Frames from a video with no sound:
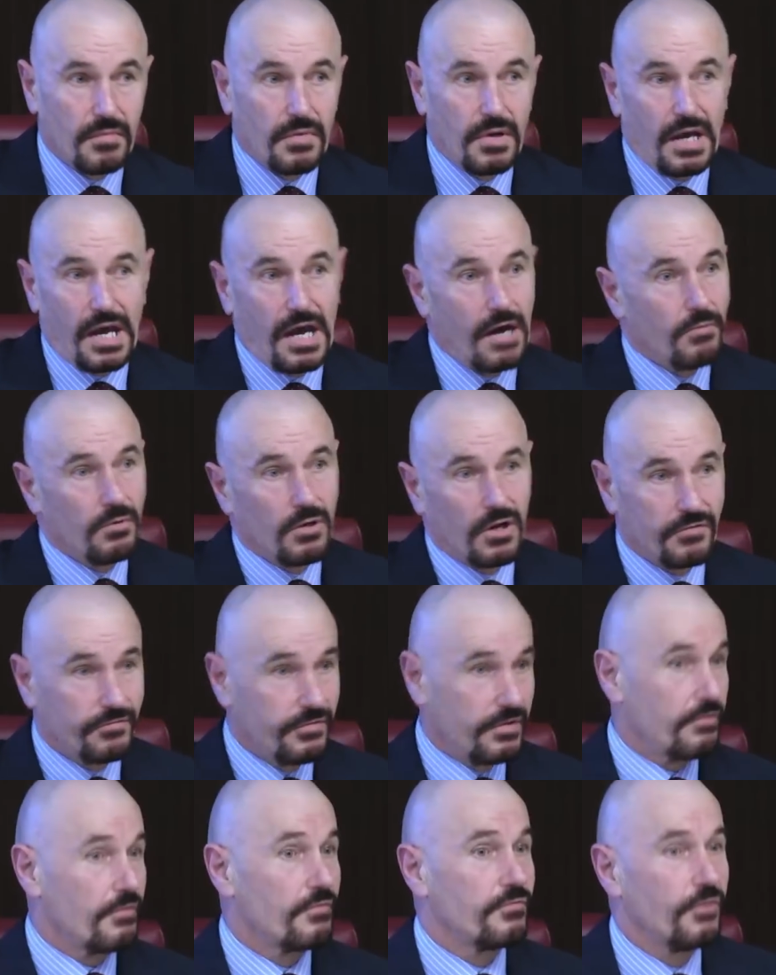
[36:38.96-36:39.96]
How will I
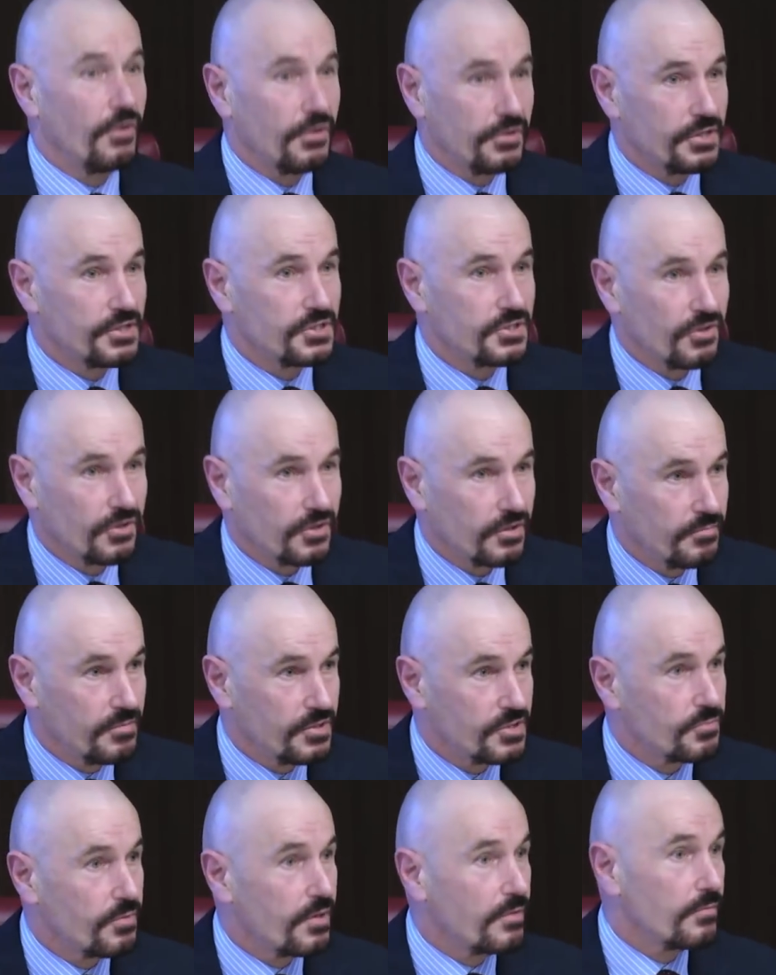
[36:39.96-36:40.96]
verify these
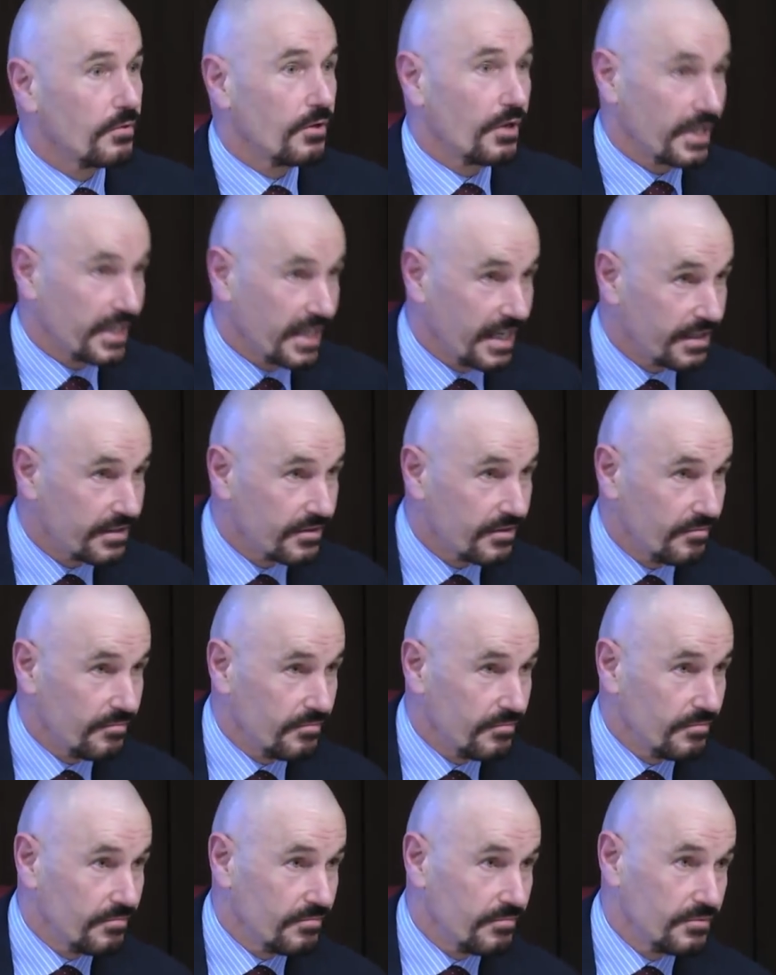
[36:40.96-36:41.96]
documents? Where will I get
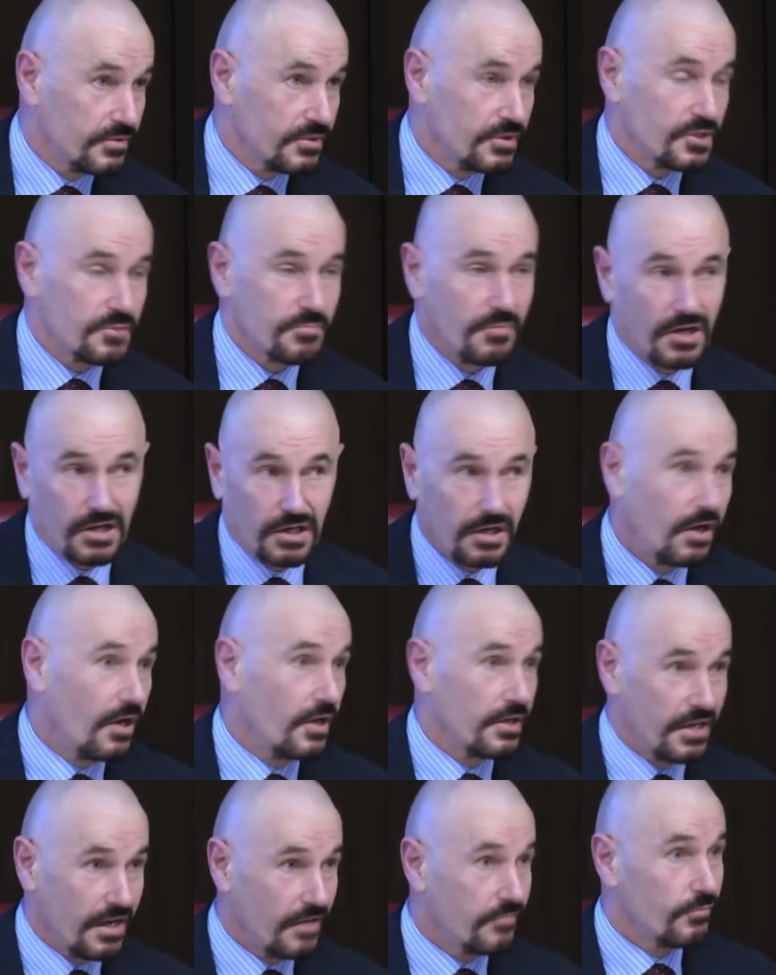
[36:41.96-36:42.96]
them? Does my
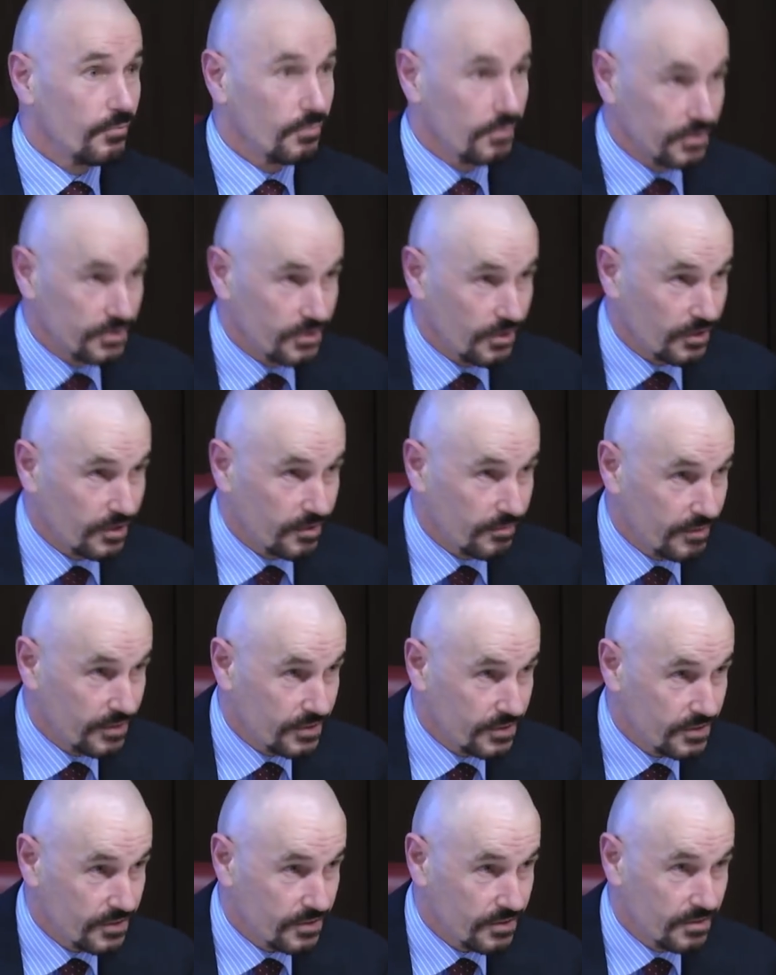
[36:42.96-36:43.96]
client have all the
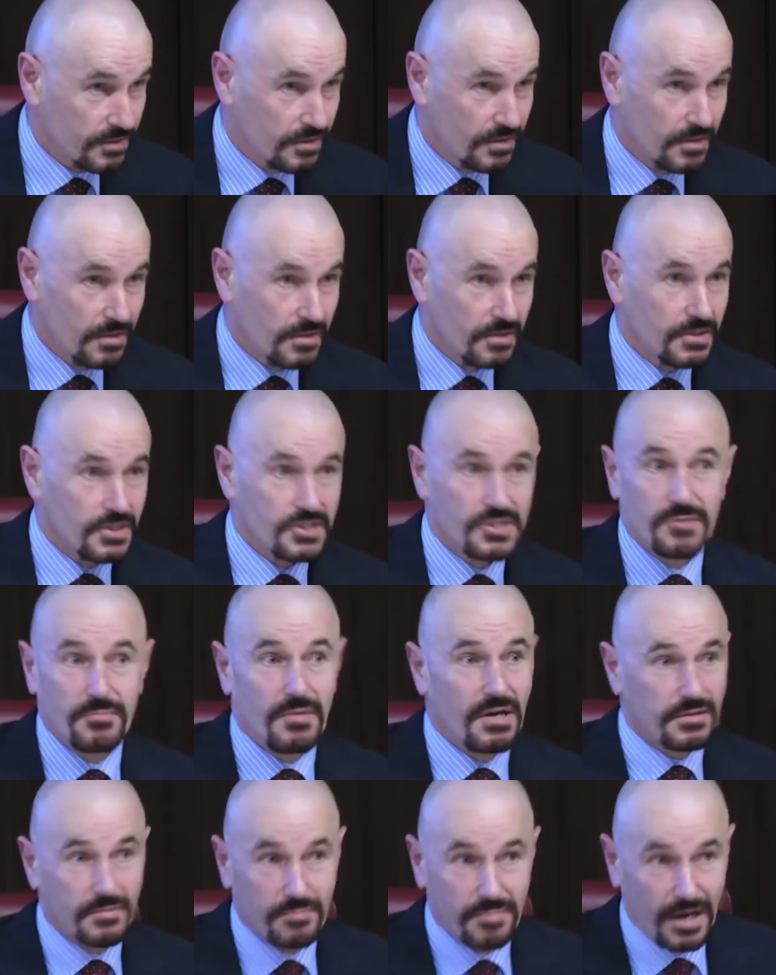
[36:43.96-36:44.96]
documents? Does some
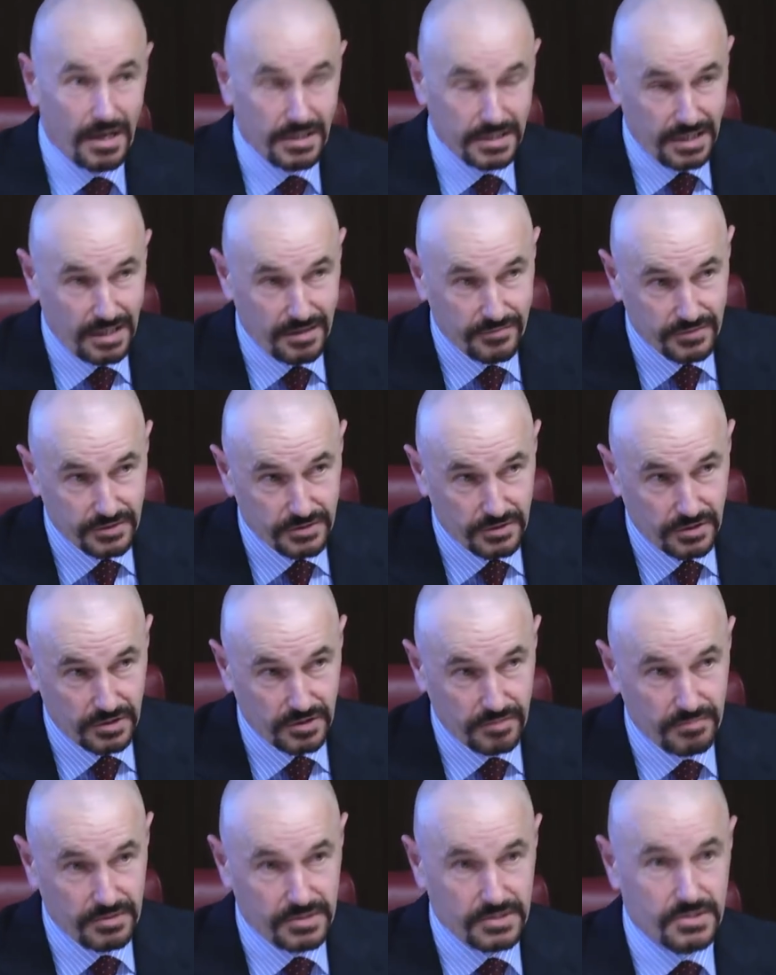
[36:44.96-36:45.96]
other party have the
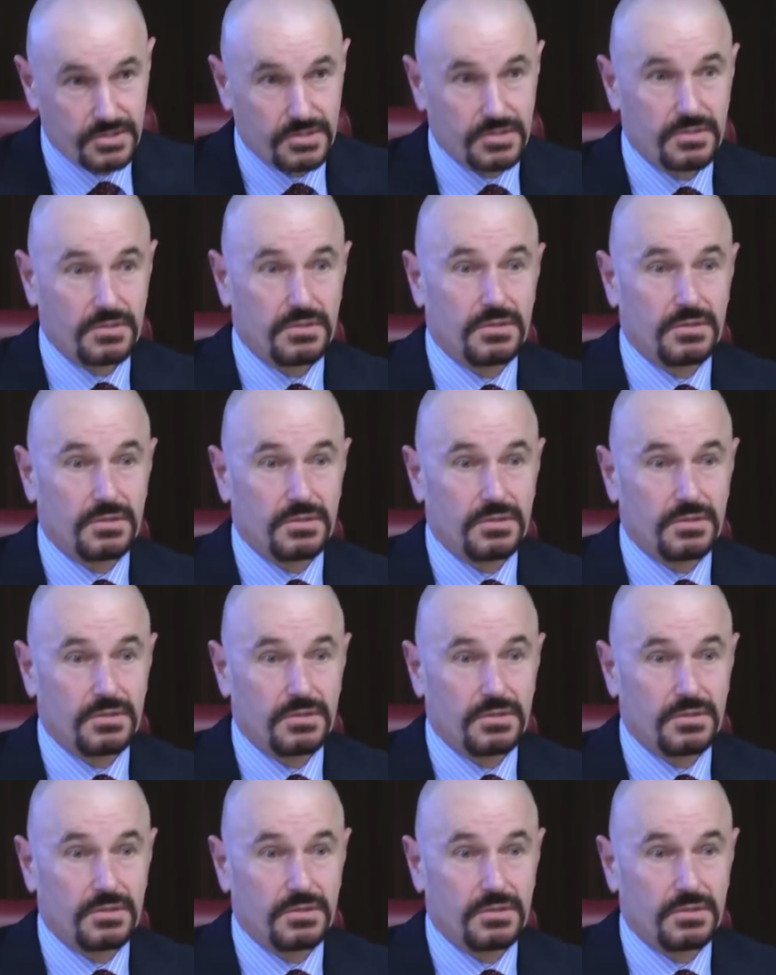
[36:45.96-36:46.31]
documents?